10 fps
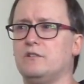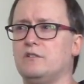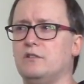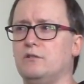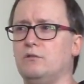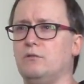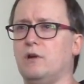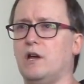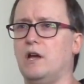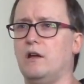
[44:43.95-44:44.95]

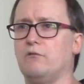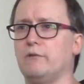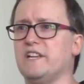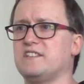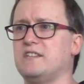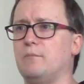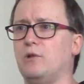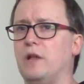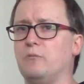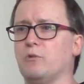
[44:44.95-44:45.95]
to reassemble them.